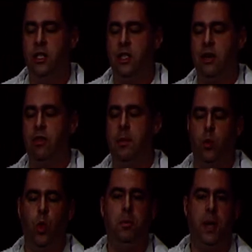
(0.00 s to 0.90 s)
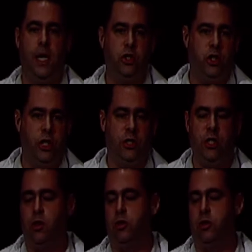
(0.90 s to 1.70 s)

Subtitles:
to give them the one-page cheat sheet,